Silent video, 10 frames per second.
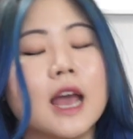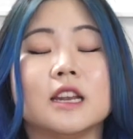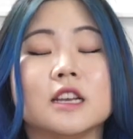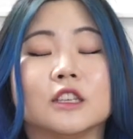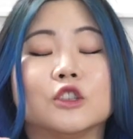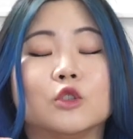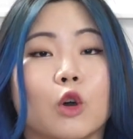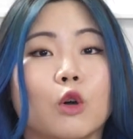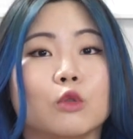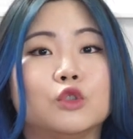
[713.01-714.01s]
It is
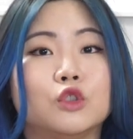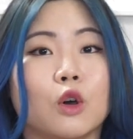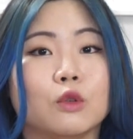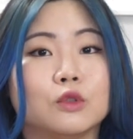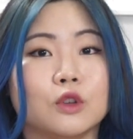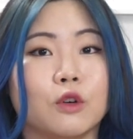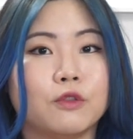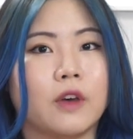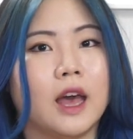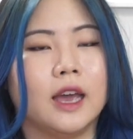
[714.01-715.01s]
so
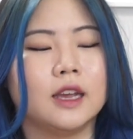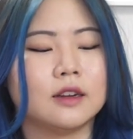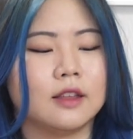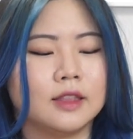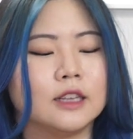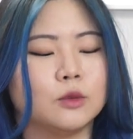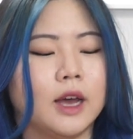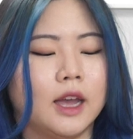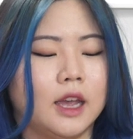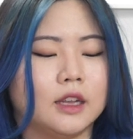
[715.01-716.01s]
fine. That's
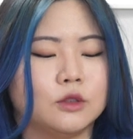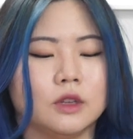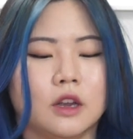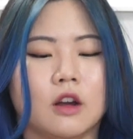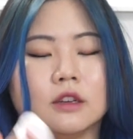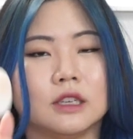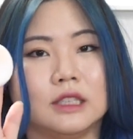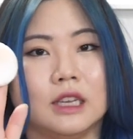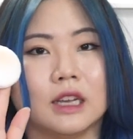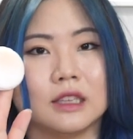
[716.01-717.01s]
why it's really hard to
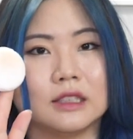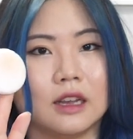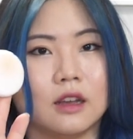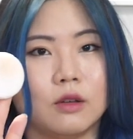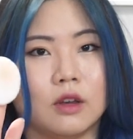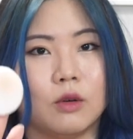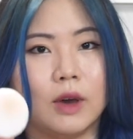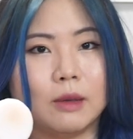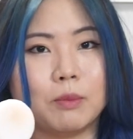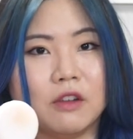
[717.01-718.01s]
see against like a
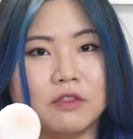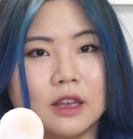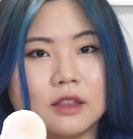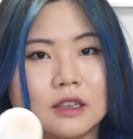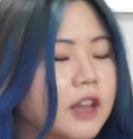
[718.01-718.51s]
white puff like this.